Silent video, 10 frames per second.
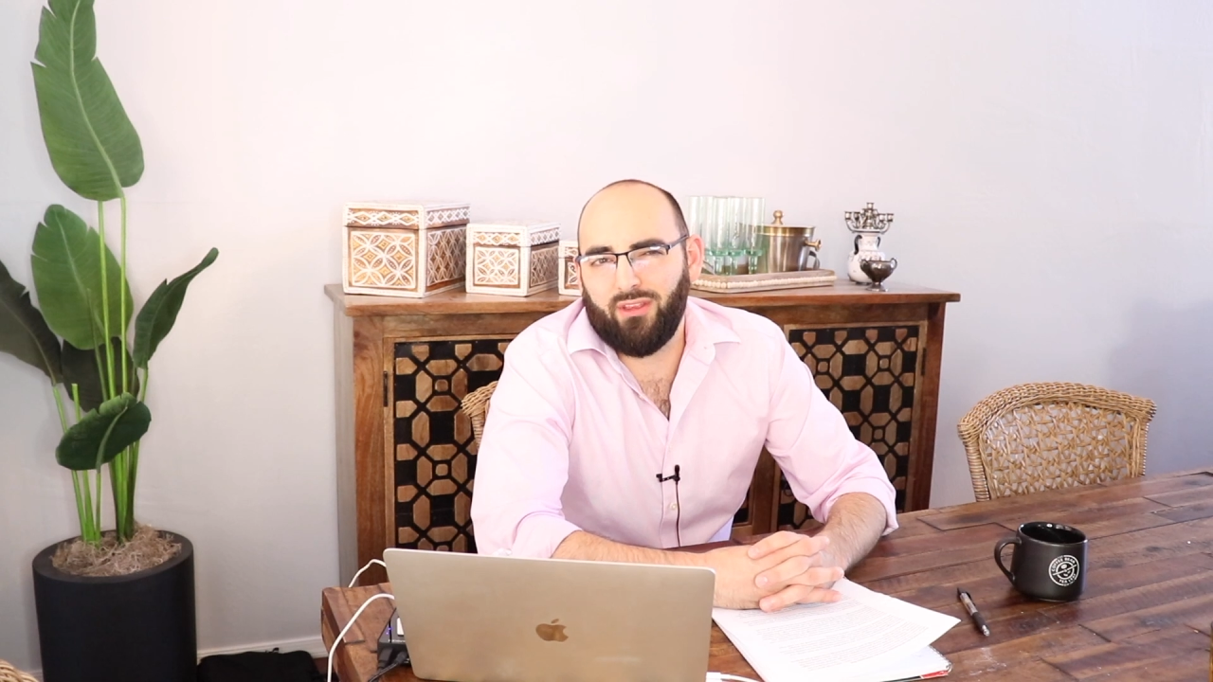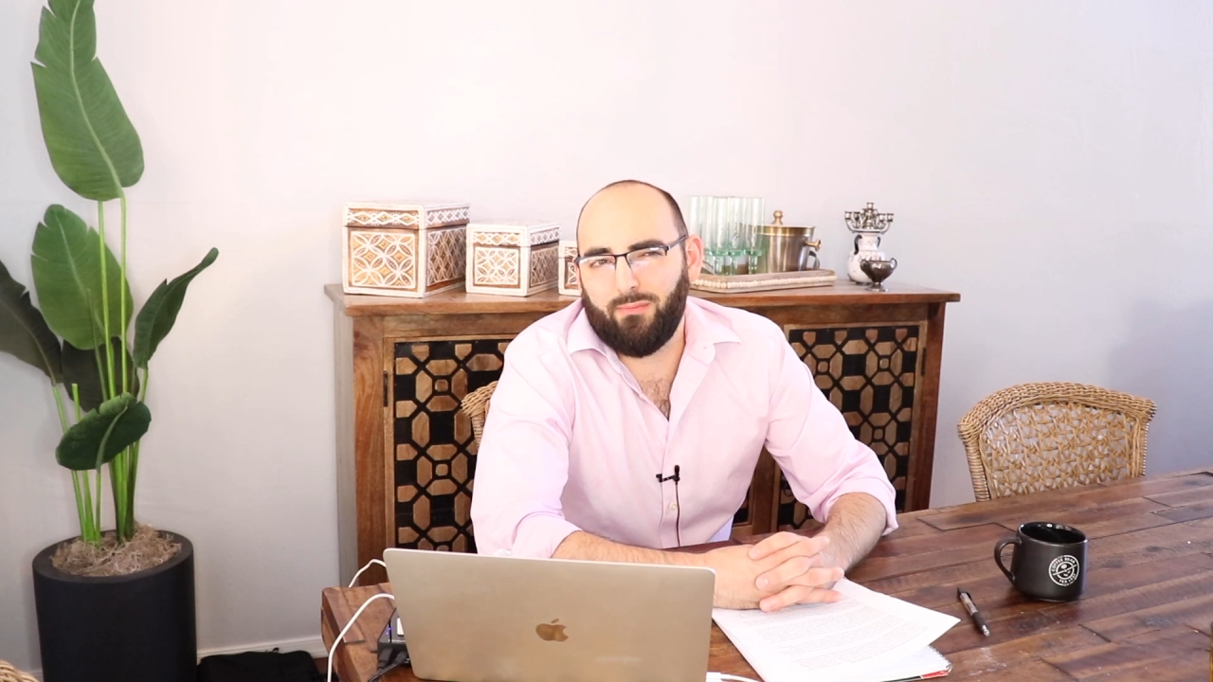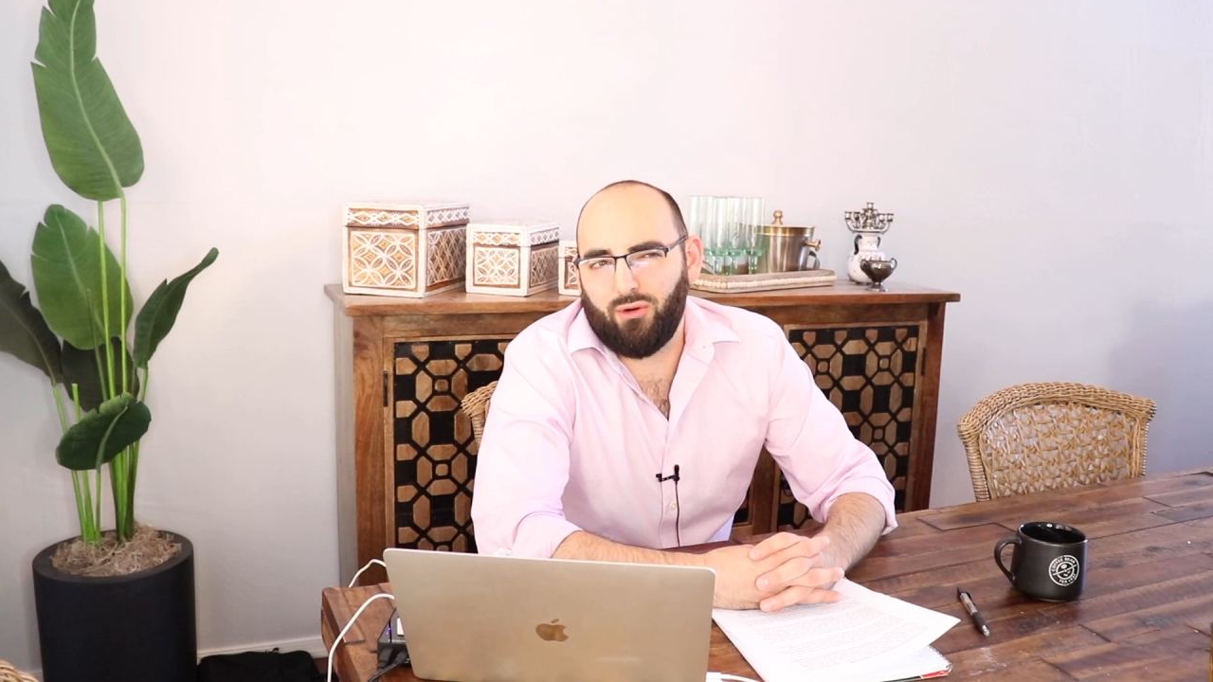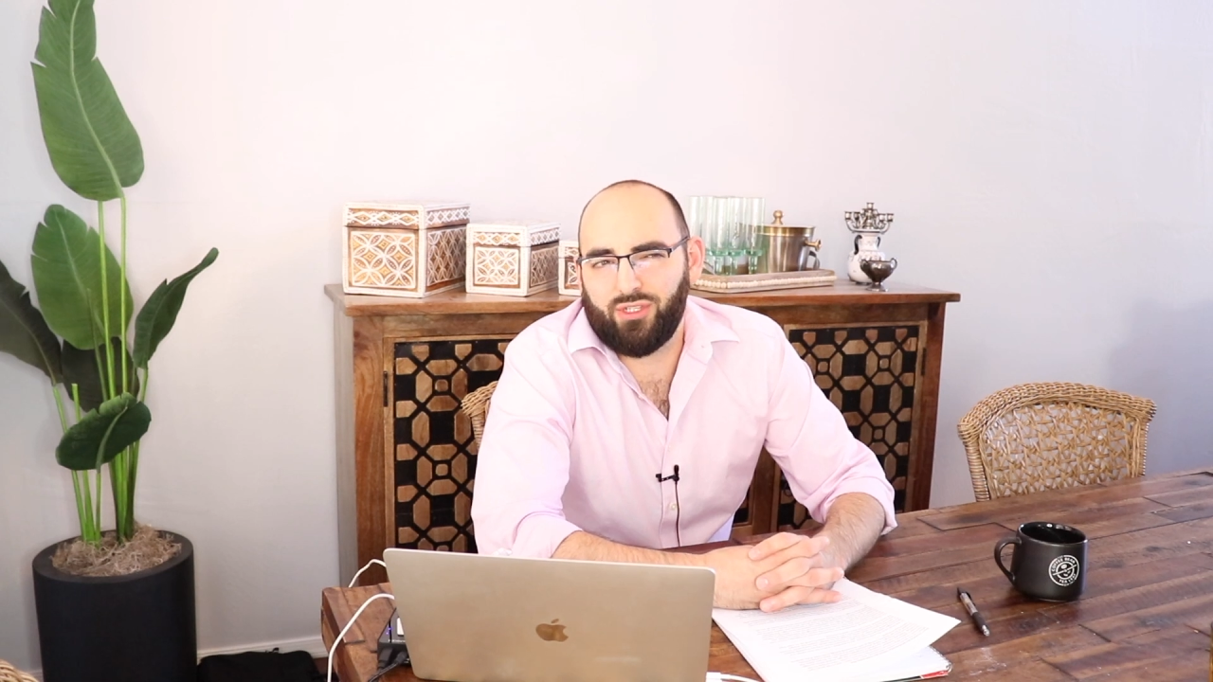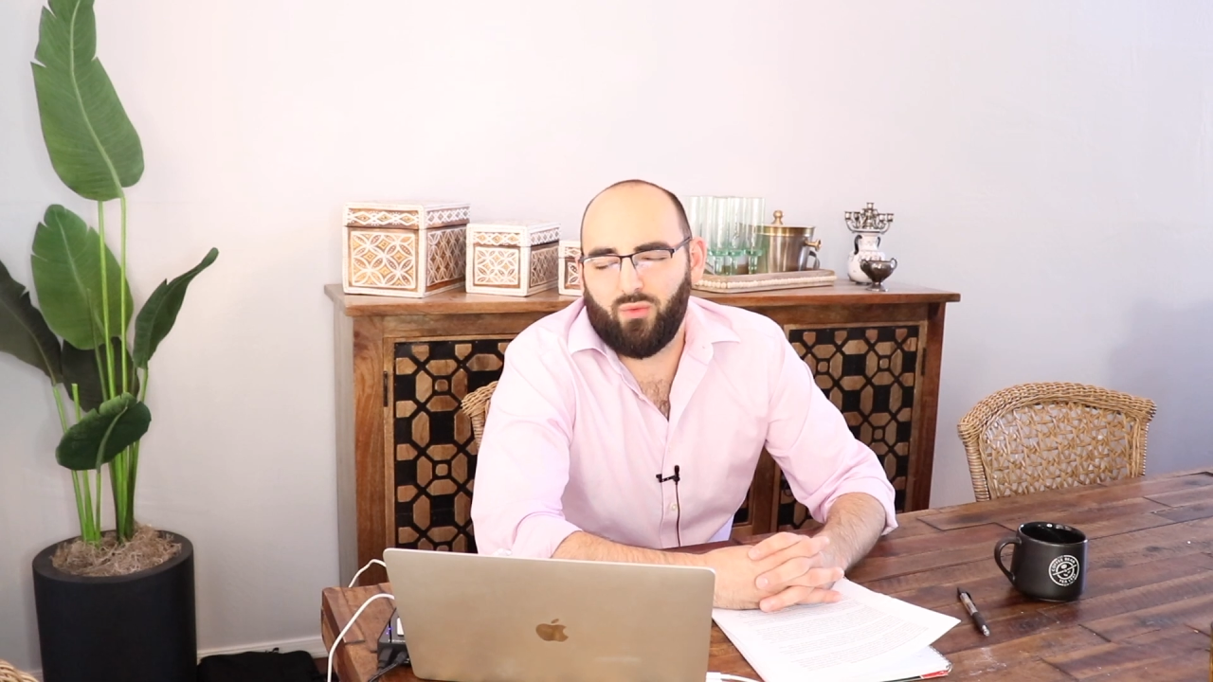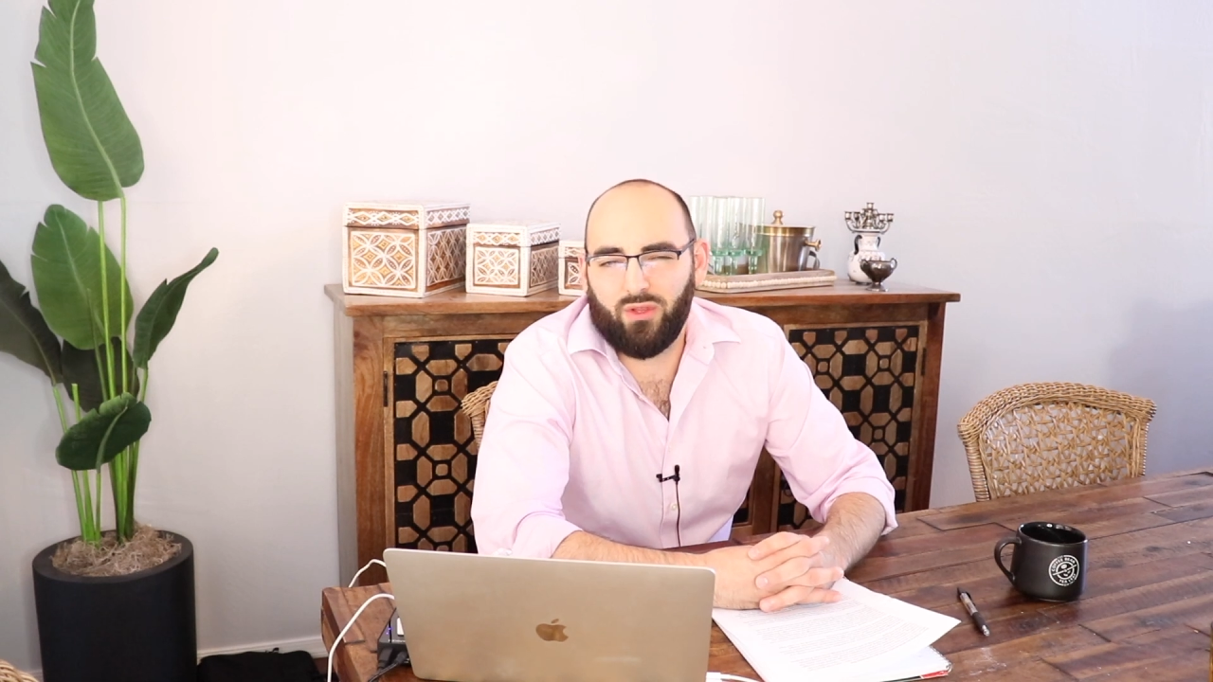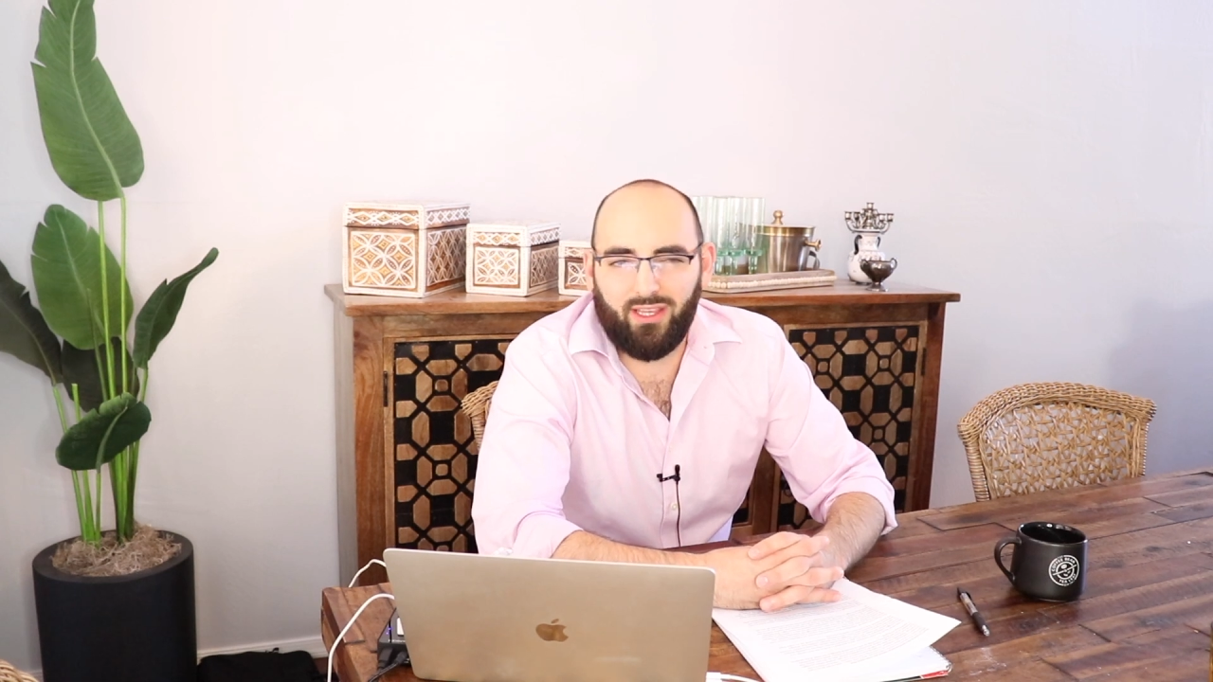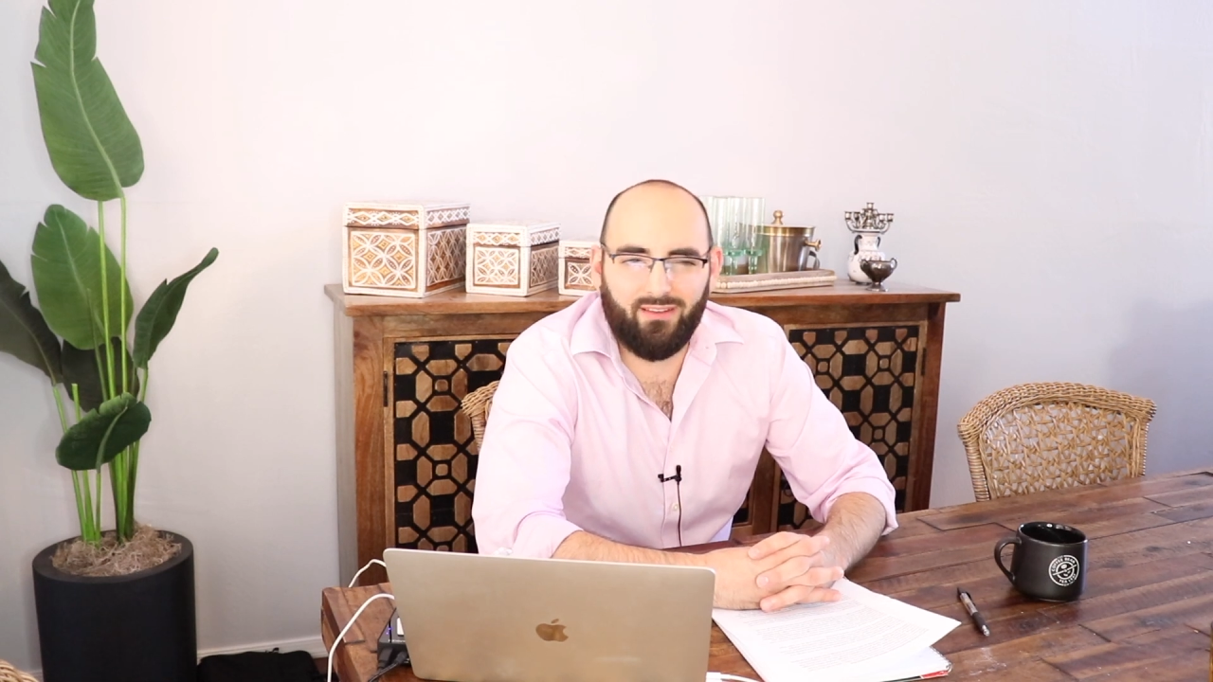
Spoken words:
than the person with the